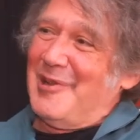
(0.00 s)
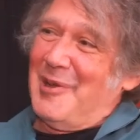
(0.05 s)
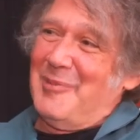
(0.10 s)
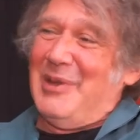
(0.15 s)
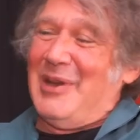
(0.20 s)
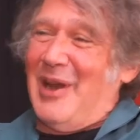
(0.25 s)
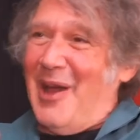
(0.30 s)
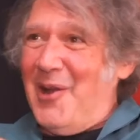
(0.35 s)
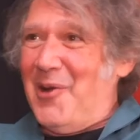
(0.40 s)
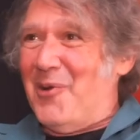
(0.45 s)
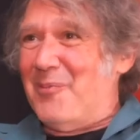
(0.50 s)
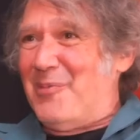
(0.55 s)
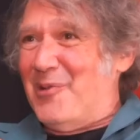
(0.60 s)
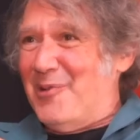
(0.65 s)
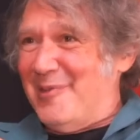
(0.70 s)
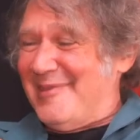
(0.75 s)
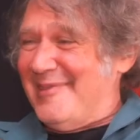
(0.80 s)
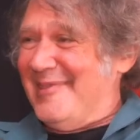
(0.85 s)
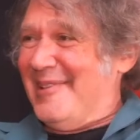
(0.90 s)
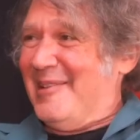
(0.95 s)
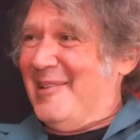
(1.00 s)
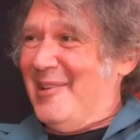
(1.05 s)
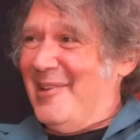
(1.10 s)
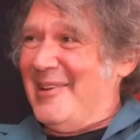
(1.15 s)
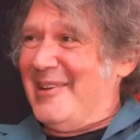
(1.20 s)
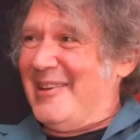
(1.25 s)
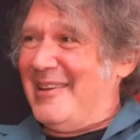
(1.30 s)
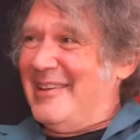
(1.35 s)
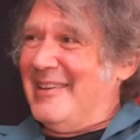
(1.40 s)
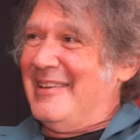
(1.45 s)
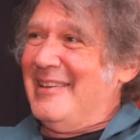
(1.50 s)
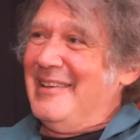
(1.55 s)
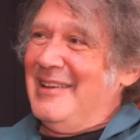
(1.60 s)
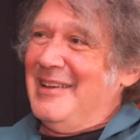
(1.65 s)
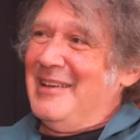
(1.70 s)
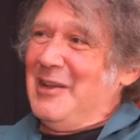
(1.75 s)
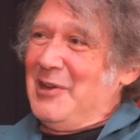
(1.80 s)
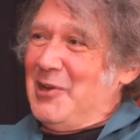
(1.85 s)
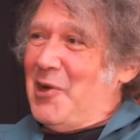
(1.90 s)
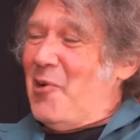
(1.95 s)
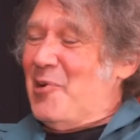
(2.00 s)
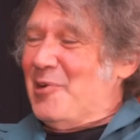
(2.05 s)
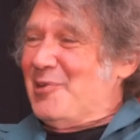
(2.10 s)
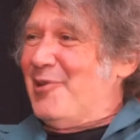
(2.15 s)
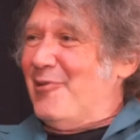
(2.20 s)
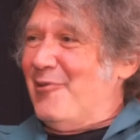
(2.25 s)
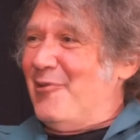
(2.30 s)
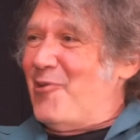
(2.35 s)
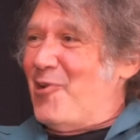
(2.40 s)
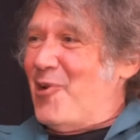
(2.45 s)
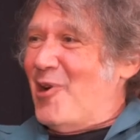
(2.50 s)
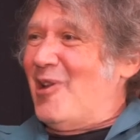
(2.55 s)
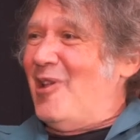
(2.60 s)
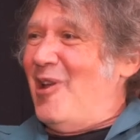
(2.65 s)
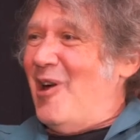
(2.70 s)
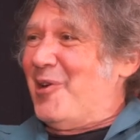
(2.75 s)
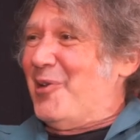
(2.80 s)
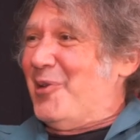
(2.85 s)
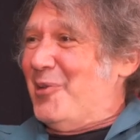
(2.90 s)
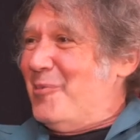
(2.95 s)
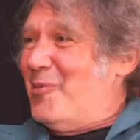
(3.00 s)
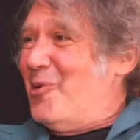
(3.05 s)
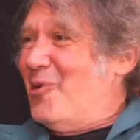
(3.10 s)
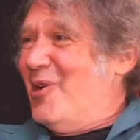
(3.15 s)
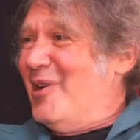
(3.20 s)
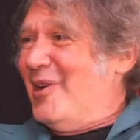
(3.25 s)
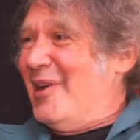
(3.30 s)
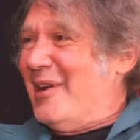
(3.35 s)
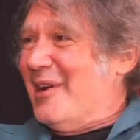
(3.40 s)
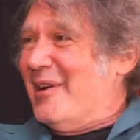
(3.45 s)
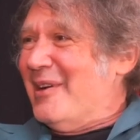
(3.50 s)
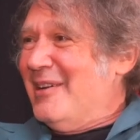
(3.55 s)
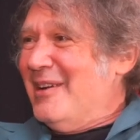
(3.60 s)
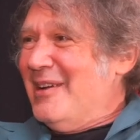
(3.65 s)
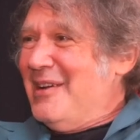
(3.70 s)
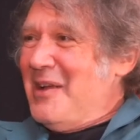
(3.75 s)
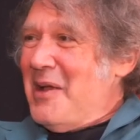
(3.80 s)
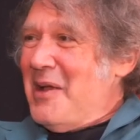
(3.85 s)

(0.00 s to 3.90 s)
I mean, I don't personally like going till four o'clock in the morning.